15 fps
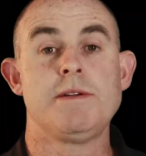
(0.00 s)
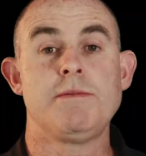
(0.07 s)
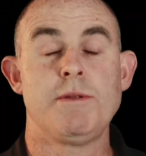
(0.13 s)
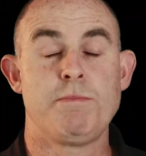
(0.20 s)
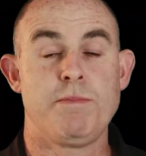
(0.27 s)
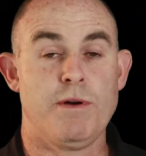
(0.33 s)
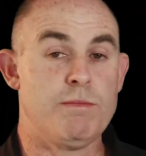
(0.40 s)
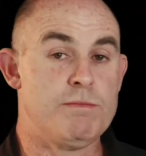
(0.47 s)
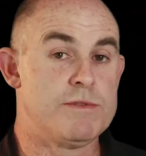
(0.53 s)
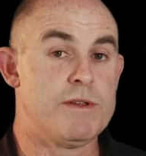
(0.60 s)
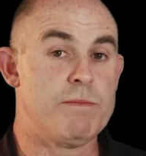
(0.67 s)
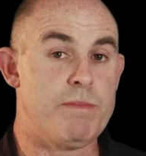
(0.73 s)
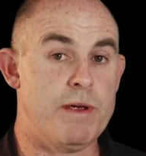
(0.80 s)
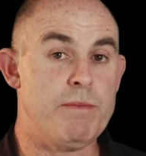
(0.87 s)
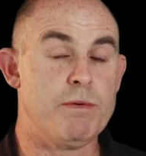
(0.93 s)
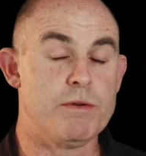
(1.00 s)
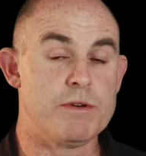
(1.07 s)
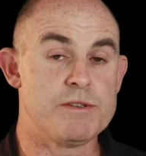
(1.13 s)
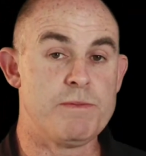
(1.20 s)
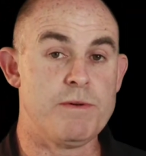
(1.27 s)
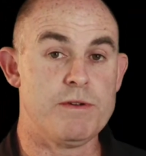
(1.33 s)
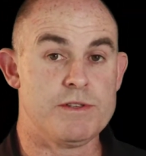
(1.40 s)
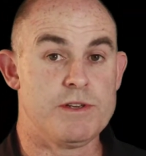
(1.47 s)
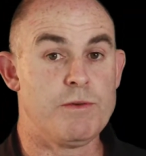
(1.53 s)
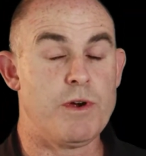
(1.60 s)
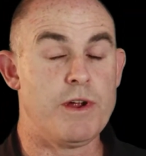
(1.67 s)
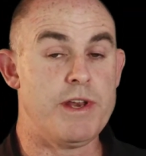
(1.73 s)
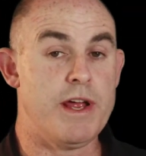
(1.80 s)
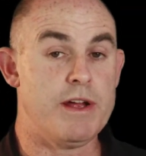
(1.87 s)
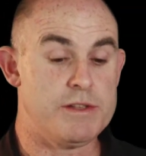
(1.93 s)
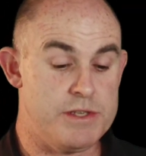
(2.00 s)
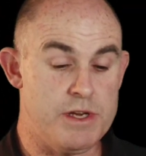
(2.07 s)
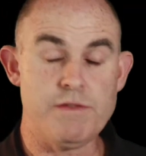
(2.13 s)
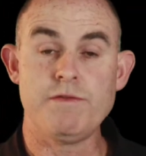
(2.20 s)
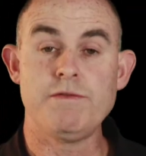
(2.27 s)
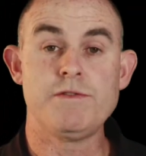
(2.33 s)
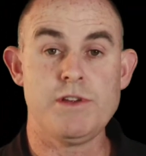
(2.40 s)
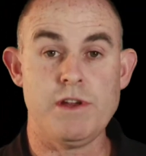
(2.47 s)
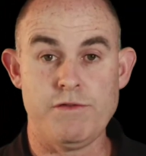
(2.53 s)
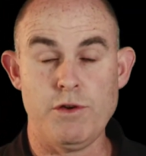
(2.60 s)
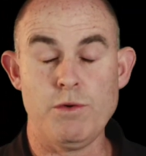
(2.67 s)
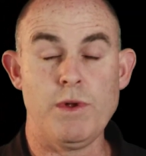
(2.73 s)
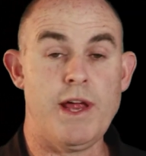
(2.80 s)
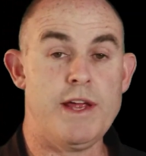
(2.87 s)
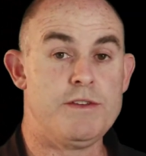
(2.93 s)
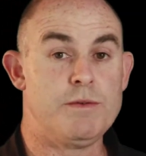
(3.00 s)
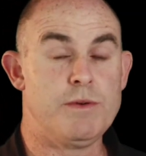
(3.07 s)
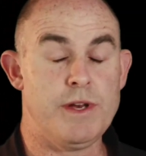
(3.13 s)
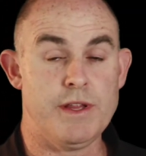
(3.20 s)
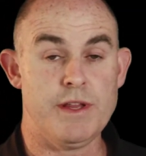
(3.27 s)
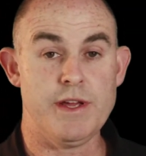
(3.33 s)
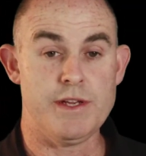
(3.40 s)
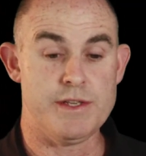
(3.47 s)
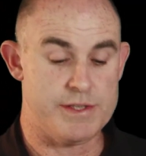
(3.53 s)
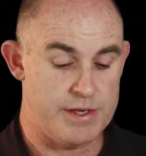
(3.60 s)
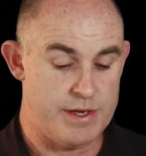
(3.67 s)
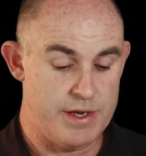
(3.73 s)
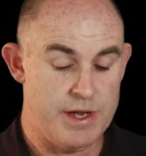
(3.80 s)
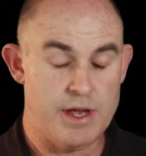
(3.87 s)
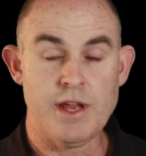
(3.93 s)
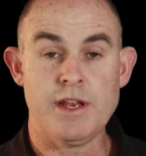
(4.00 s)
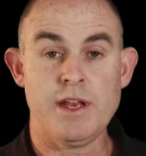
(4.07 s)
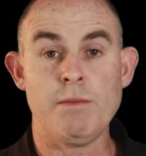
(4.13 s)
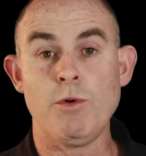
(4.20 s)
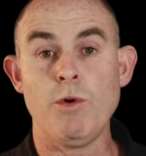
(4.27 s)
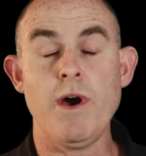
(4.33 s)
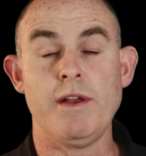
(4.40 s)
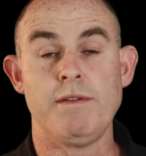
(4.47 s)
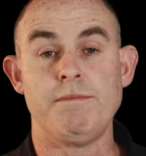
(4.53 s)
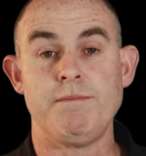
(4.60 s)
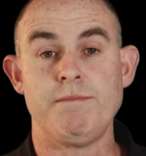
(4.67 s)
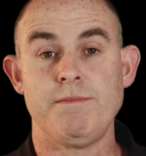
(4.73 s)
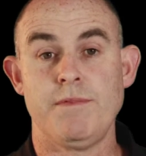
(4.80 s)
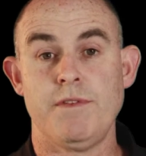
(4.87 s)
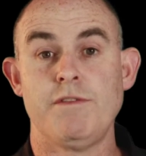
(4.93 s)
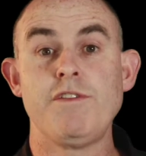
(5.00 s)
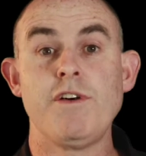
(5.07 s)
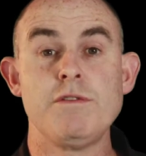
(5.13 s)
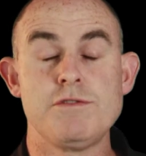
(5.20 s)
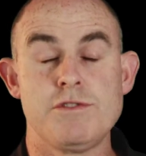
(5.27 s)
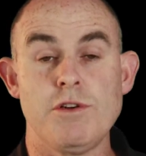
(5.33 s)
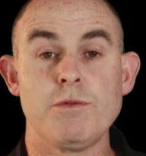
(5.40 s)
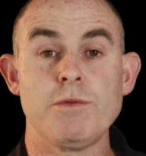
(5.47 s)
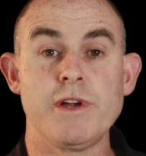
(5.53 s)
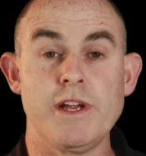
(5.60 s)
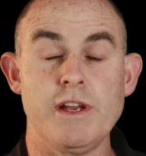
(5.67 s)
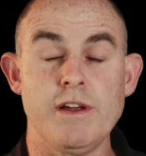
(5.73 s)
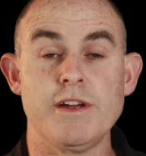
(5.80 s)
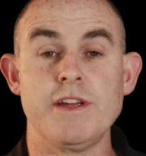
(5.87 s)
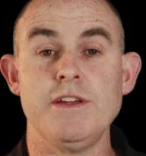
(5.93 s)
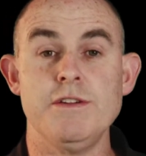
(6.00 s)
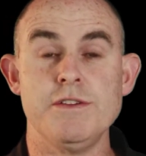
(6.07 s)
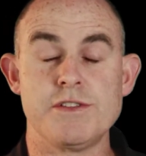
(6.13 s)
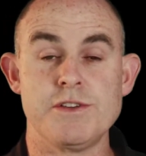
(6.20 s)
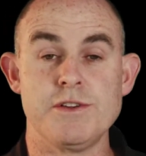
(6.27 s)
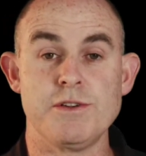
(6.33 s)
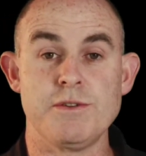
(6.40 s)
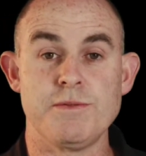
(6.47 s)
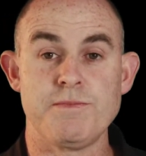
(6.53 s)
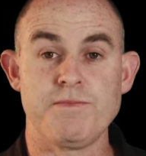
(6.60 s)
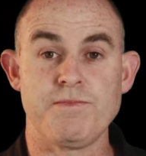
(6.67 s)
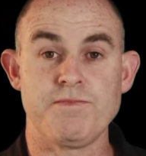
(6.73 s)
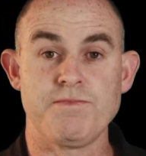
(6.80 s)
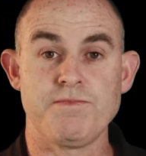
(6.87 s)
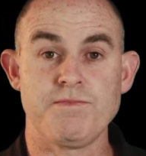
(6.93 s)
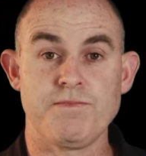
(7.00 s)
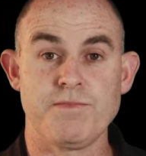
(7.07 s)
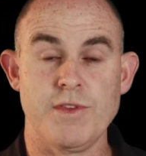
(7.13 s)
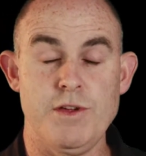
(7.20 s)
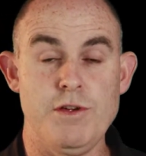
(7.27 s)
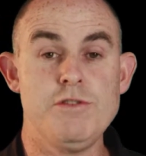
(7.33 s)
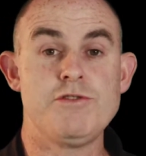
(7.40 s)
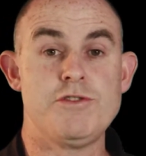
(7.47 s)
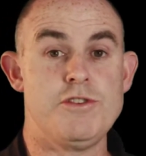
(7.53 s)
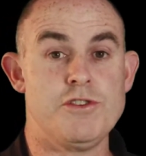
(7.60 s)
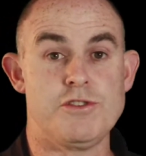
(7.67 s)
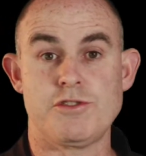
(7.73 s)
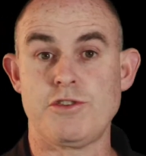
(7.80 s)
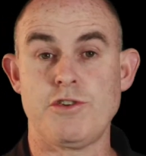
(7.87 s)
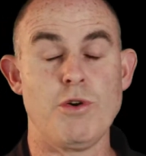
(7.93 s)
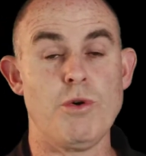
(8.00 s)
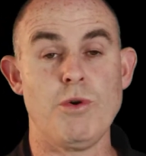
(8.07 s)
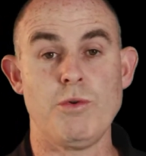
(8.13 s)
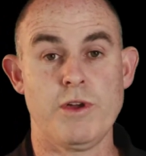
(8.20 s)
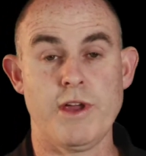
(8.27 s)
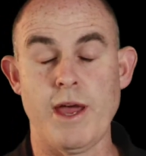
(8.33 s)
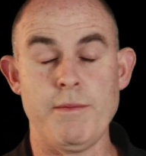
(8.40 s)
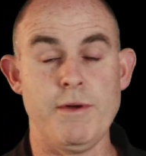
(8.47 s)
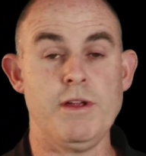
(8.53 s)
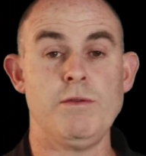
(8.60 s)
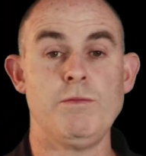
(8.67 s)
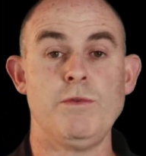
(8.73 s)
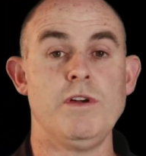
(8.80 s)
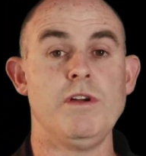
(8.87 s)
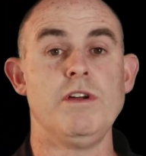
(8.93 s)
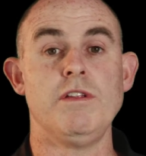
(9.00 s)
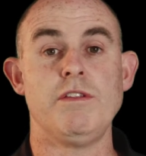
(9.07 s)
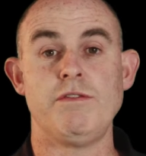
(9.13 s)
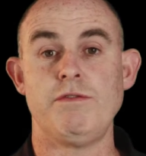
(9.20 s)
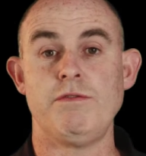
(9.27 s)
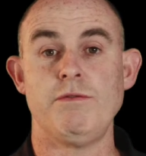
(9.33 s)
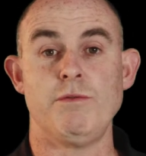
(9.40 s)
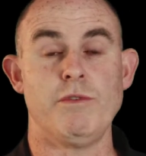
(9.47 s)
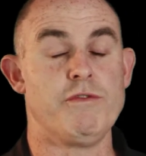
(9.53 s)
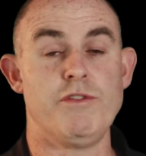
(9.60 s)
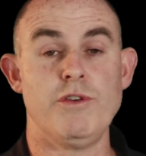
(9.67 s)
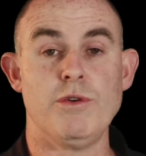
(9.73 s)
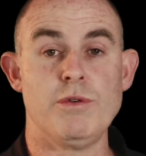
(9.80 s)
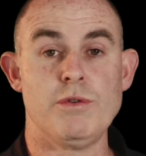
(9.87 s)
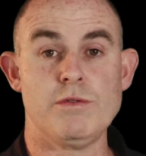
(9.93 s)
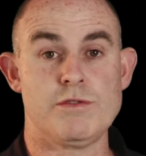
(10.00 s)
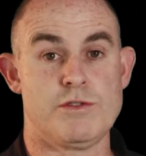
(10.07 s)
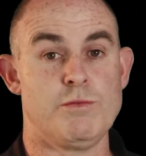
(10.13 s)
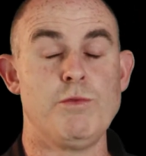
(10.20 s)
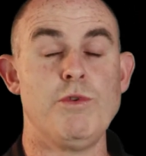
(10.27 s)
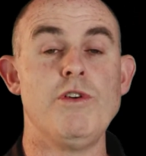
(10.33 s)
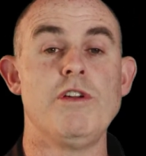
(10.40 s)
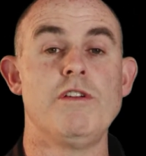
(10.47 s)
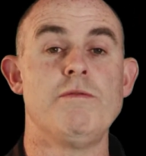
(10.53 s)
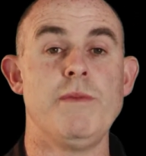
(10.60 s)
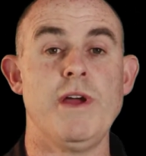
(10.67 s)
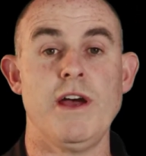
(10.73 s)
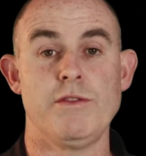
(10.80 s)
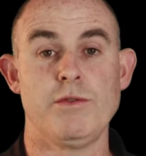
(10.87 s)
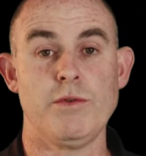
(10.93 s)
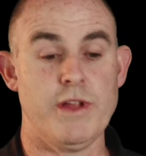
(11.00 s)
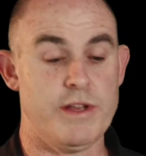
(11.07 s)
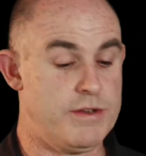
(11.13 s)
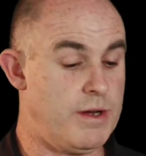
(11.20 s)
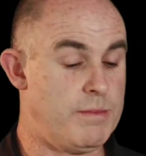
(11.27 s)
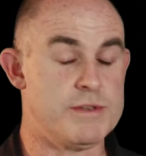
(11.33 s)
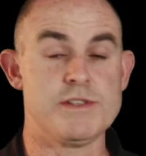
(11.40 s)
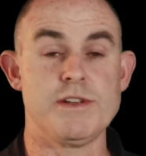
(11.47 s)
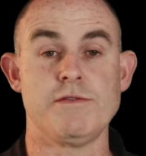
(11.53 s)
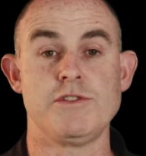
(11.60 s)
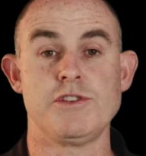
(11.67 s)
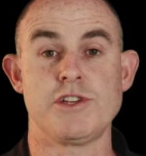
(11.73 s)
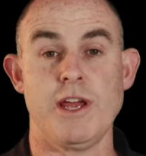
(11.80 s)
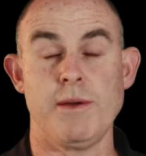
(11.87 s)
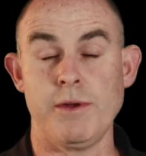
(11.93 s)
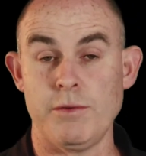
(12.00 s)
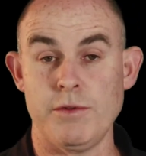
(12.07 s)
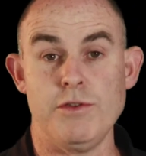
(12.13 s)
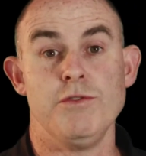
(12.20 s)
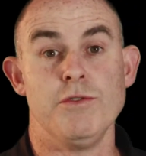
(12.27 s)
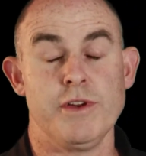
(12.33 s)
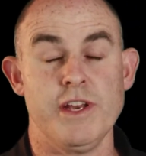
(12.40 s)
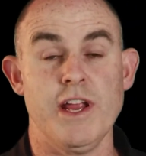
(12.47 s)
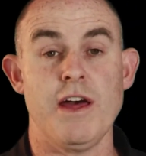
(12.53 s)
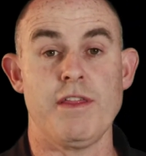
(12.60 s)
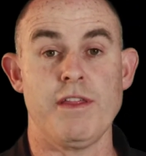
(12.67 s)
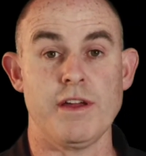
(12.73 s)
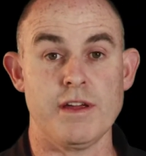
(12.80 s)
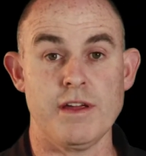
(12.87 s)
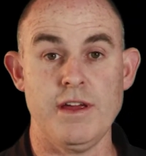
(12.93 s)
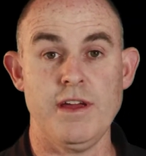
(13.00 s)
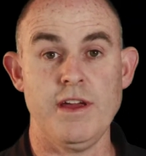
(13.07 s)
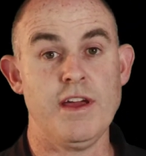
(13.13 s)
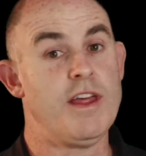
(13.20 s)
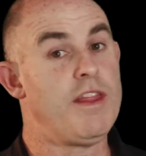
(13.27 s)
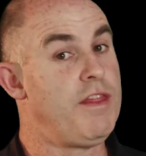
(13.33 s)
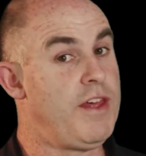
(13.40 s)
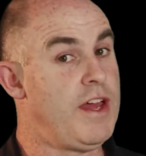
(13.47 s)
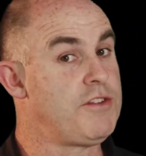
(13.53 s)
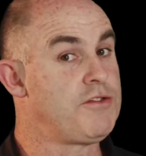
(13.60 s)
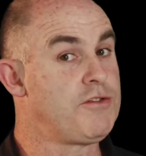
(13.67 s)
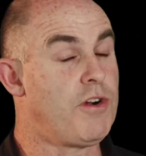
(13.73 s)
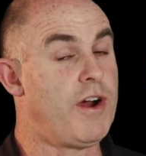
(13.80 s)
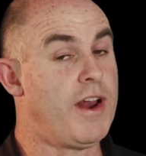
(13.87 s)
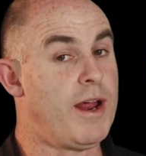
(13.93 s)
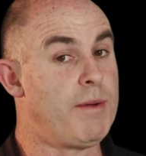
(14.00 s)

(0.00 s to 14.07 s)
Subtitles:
some of the problems that people are experiencing right now, and see if you relate to any of these. Number one, phone's not ringing like it used to. You used to just come in with referrals, word of mouth, all that type of stuff just coming with you doing nothing. That's dried